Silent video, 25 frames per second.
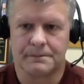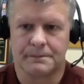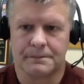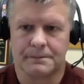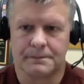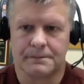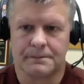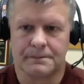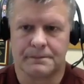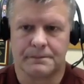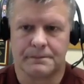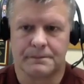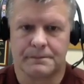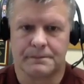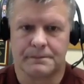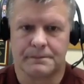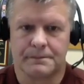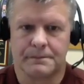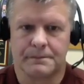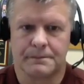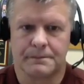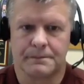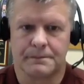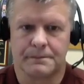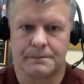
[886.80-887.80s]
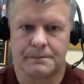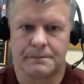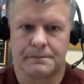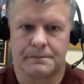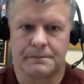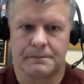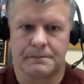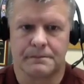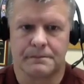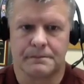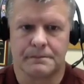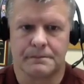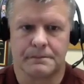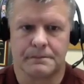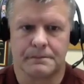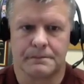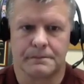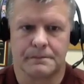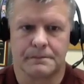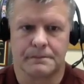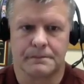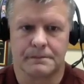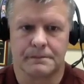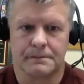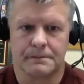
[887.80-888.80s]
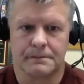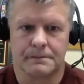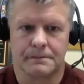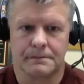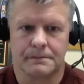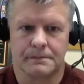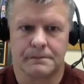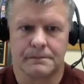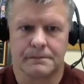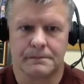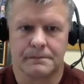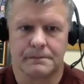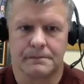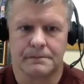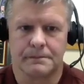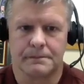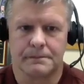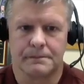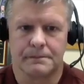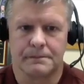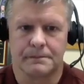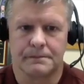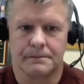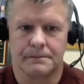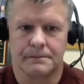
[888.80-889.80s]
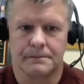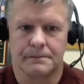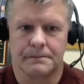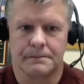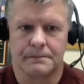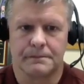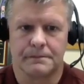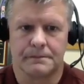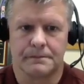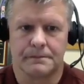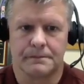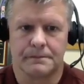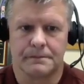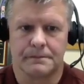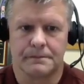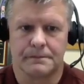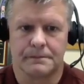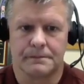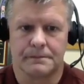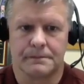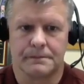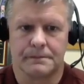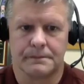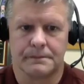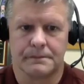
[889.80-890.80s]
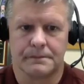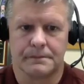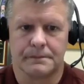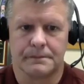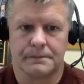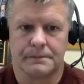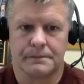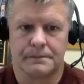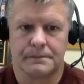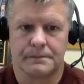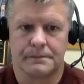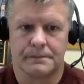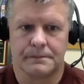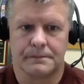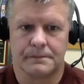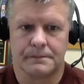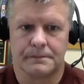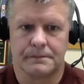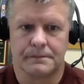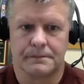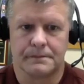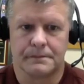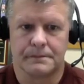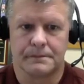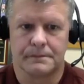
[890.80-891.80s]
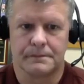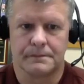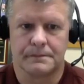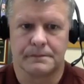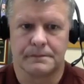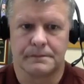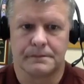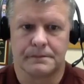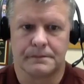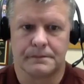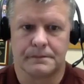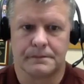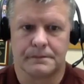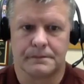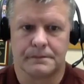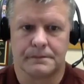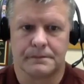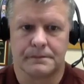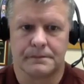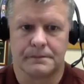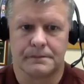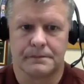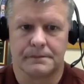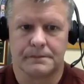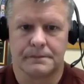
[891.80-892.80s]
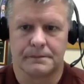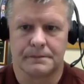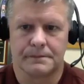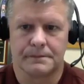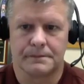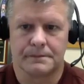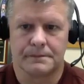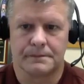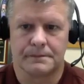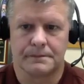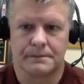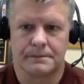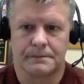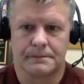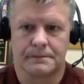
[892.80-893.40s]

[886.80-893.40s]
[no speech]